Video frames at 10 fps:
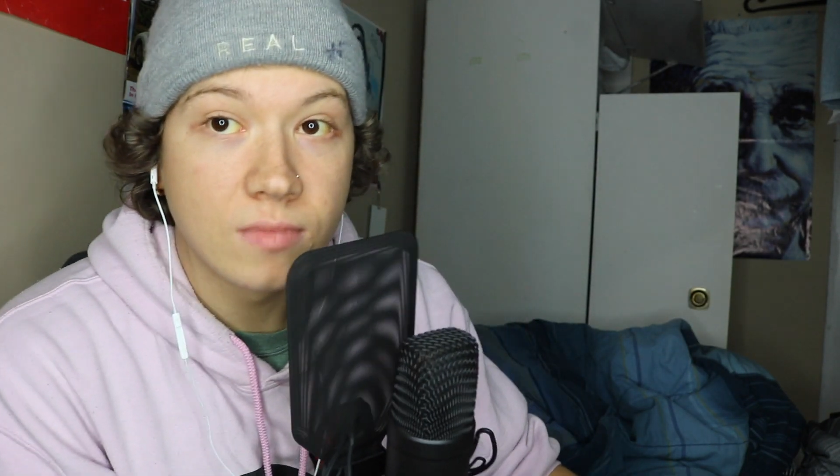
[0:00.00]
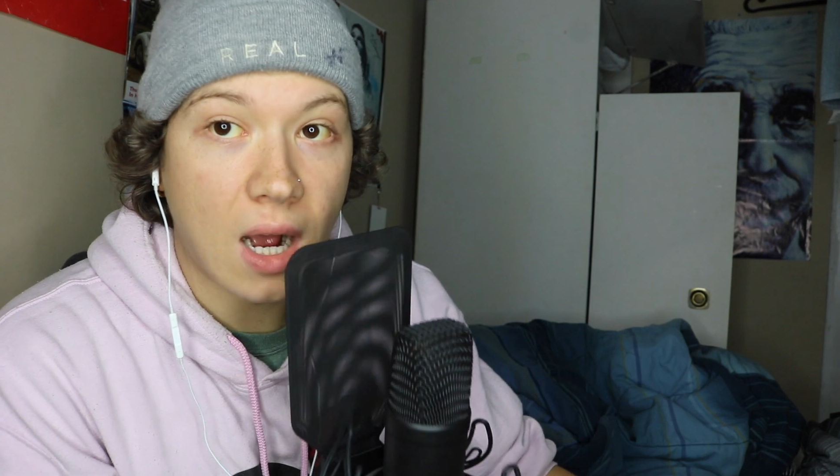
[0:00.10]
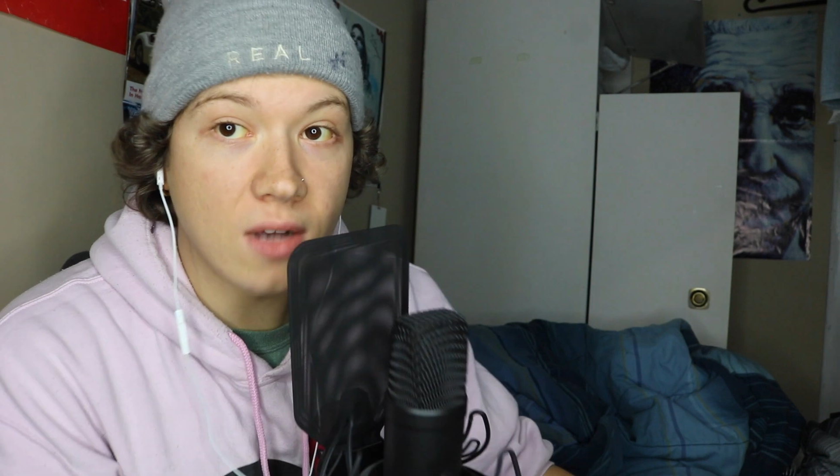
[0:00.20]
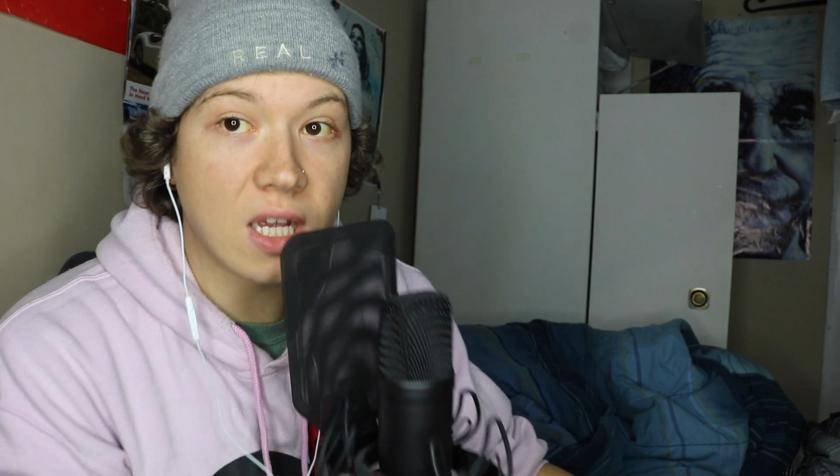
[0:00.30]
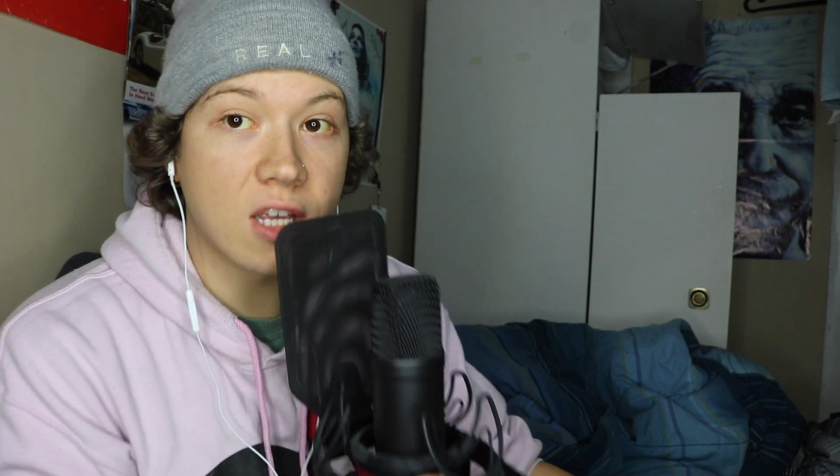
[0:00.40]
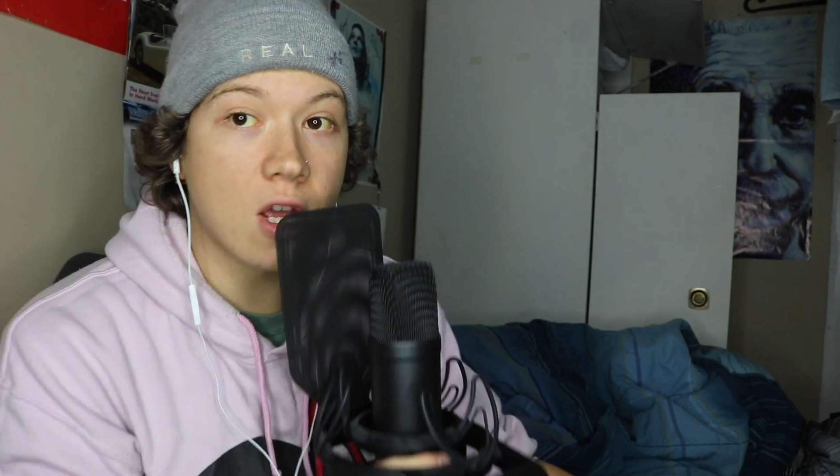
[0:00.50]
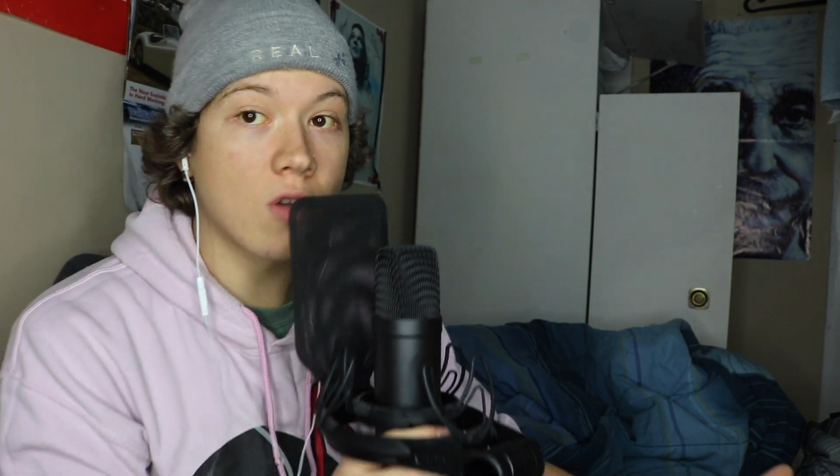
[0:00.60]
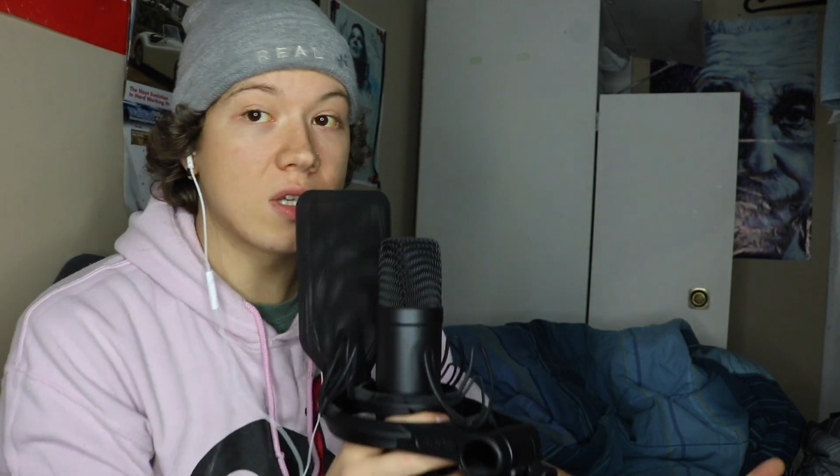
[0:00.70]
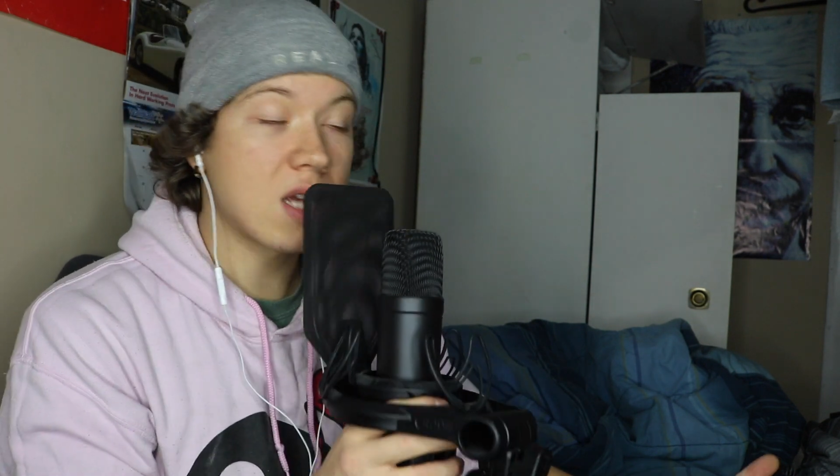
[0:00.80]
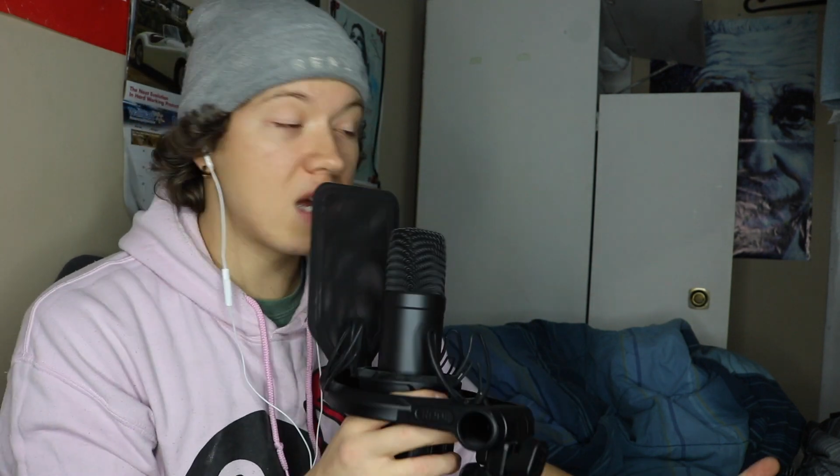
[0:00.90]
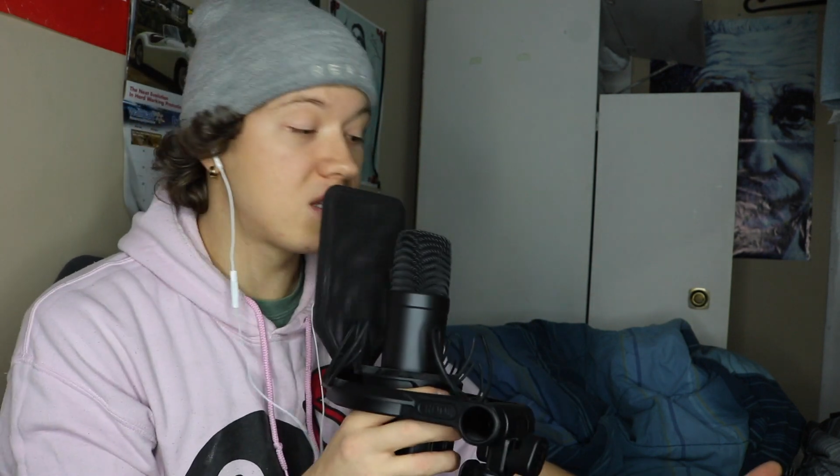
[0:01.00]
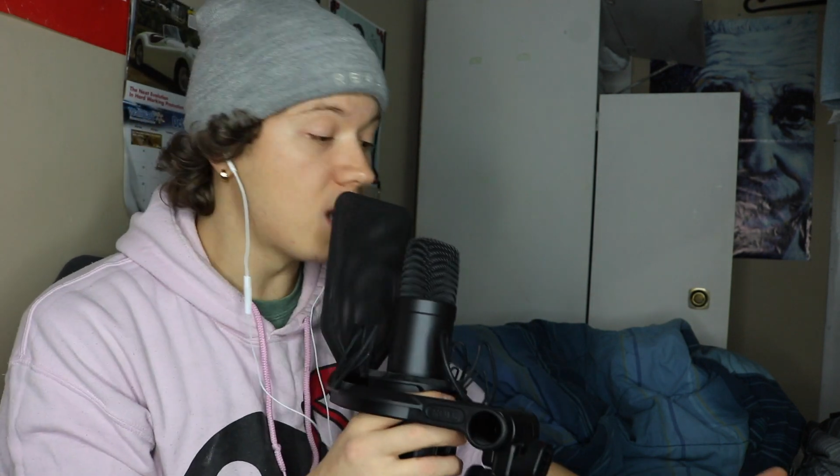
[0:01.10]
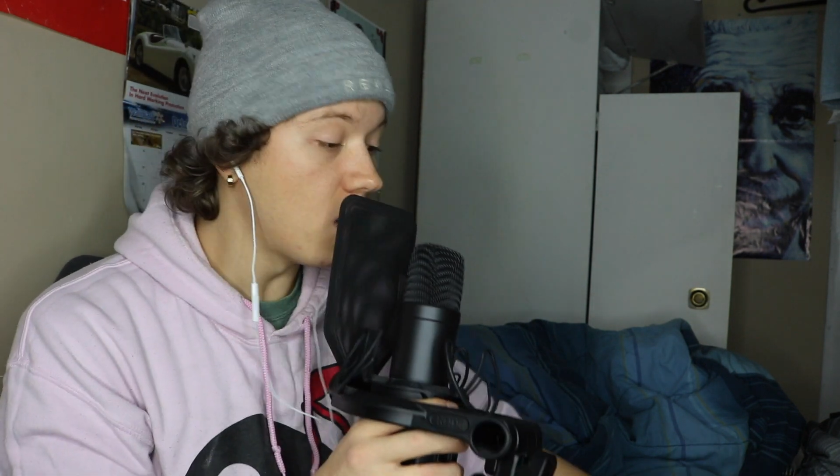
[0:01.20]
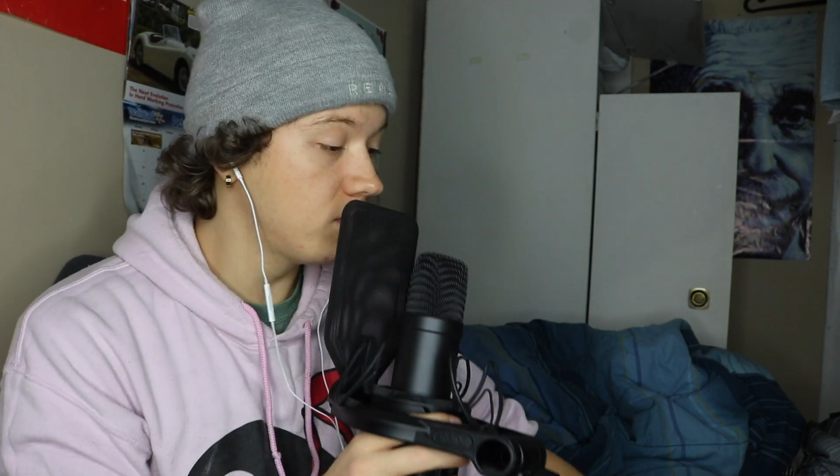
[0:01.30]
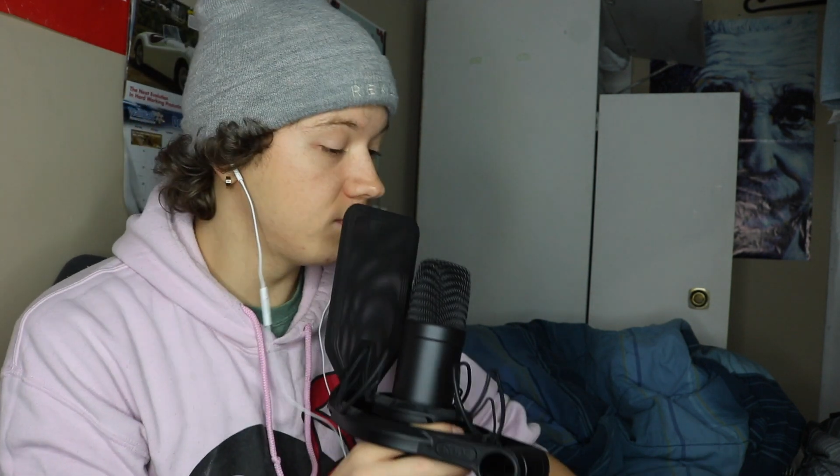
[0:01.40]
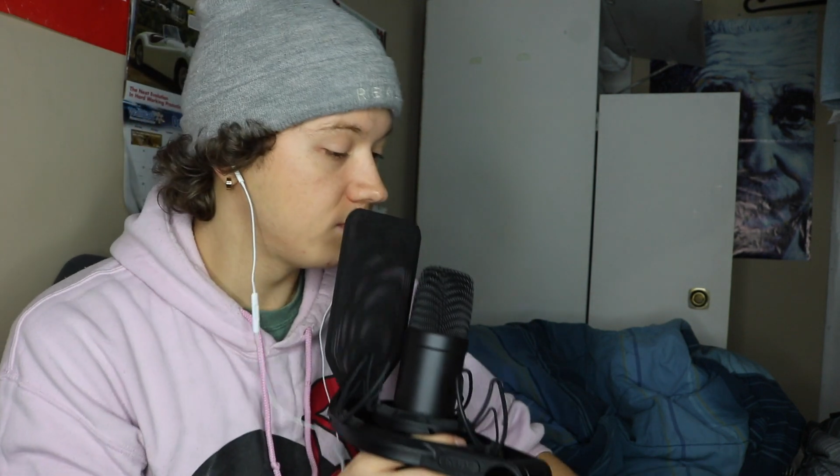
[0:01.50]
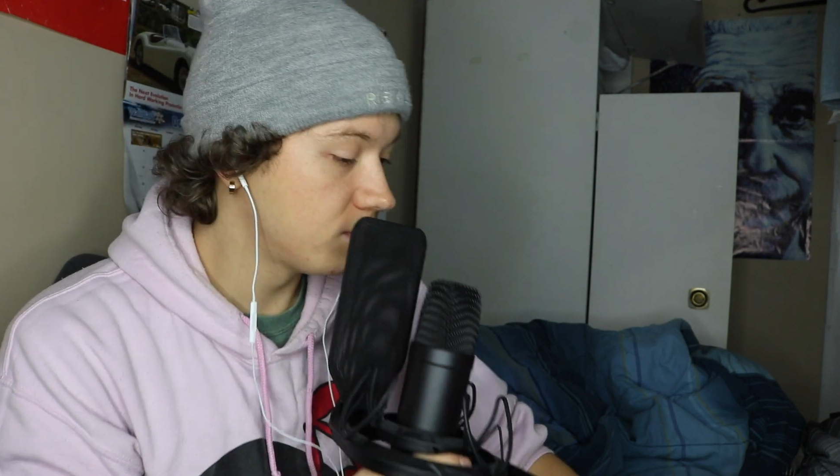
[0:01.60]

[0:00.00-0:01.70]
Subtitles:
I was like, yo, this guy's dope.